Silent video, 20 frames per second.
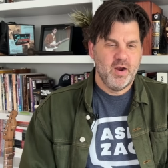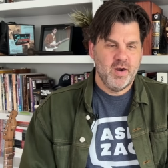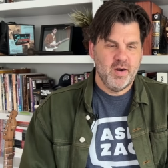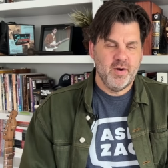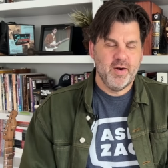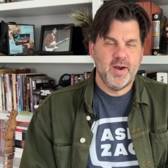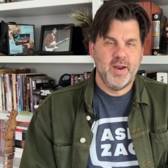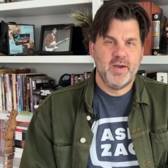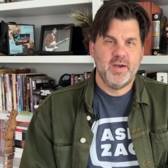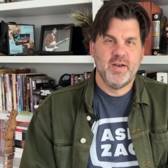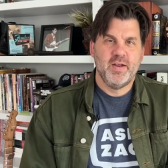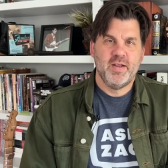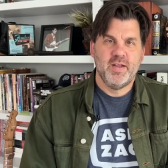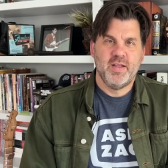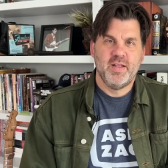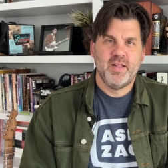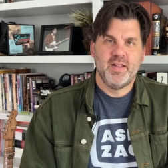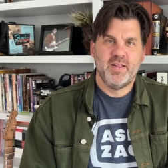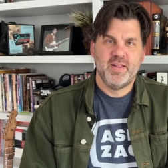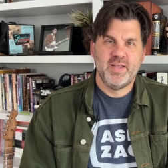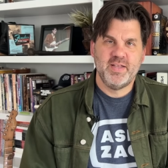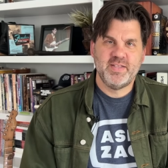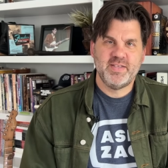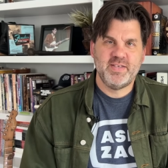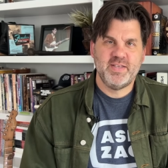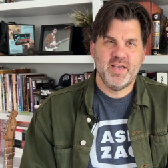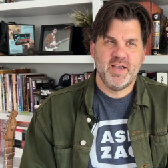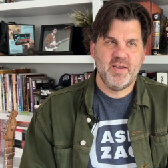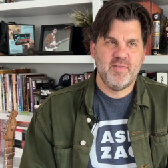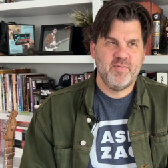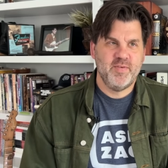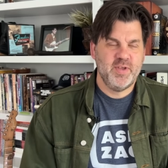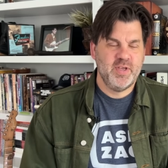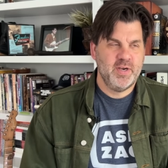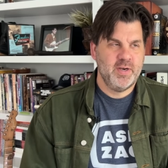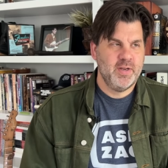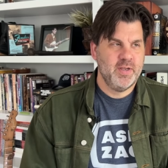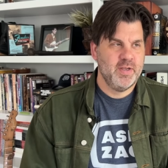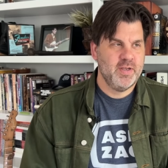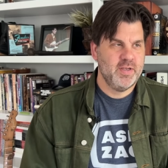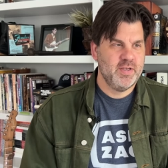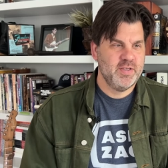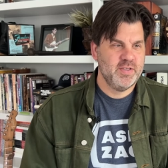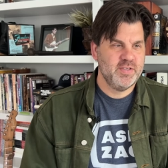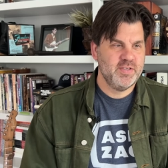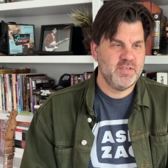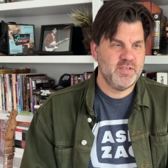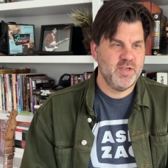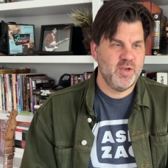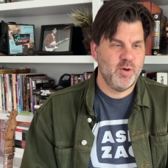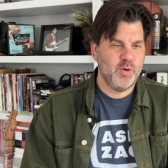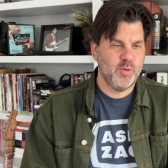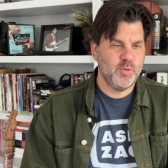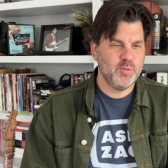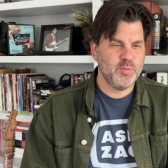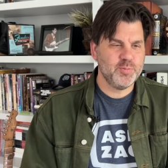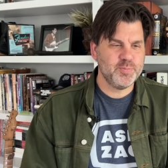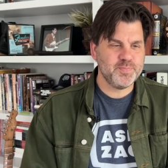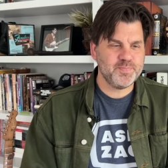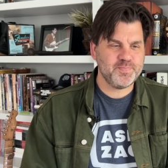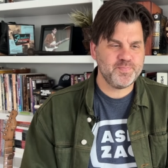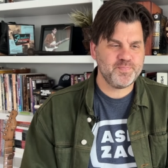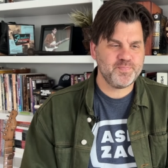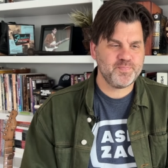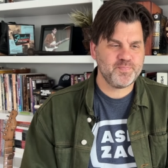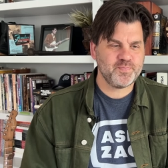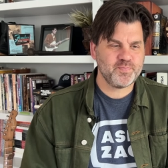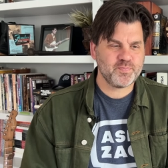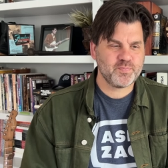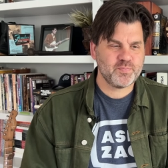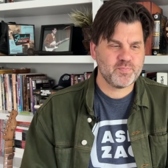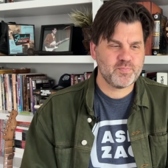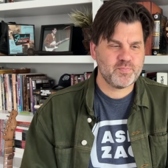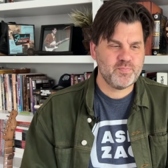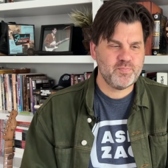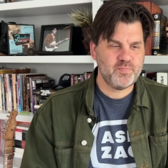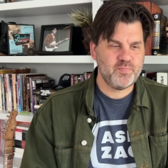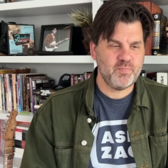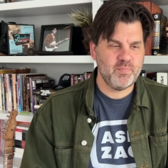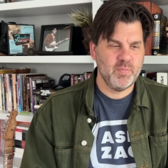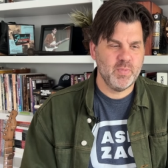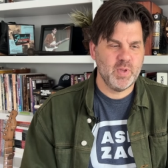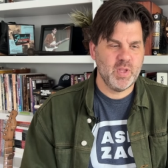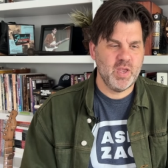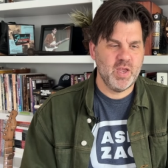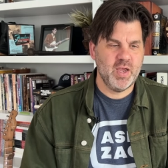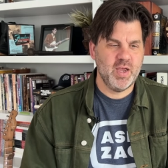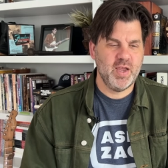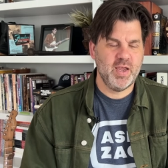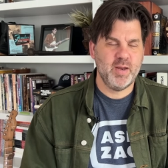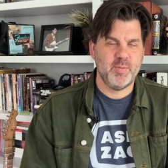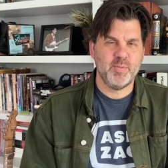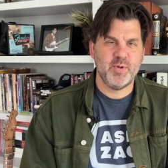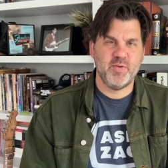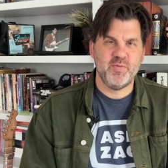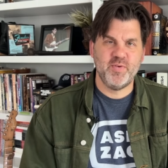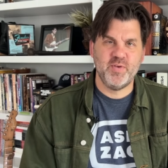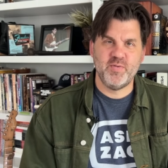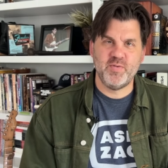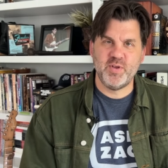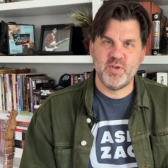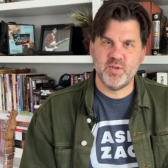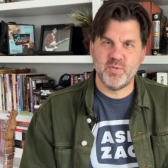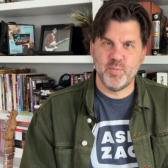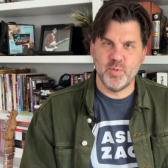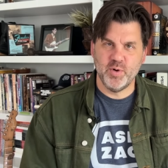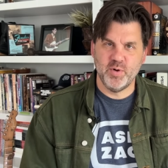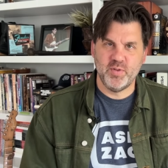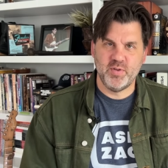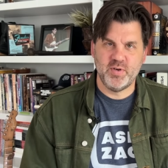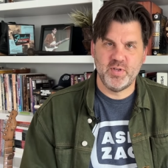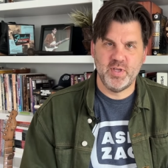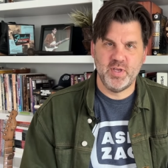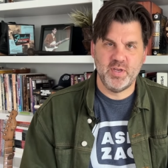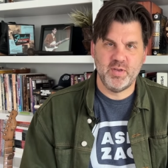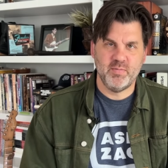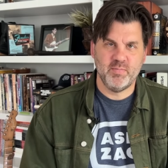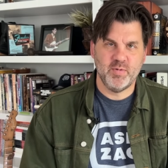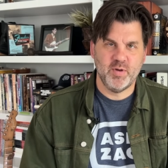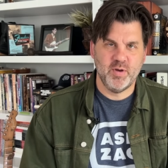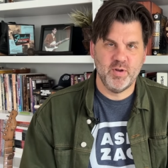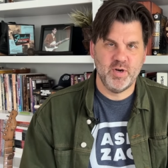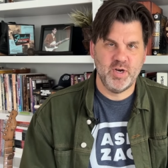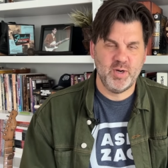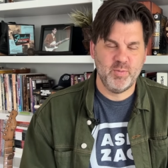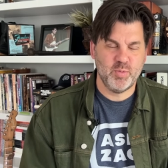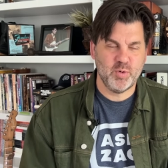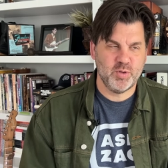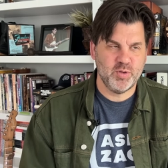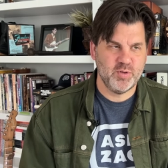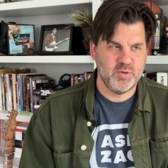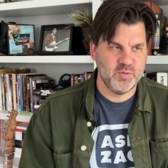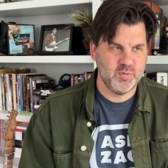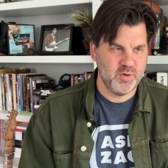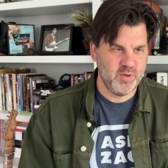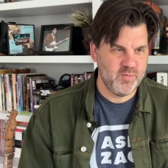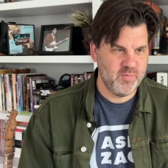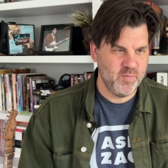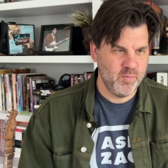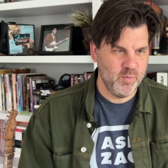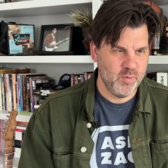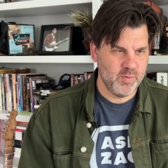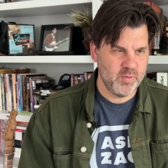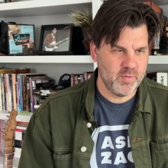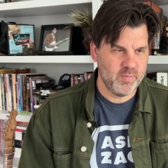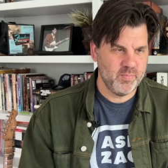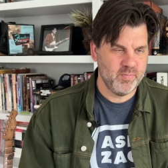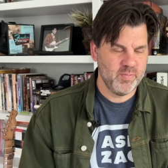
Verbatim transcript: All right, let's dive in. So I had my 50th birthday on April the 24th.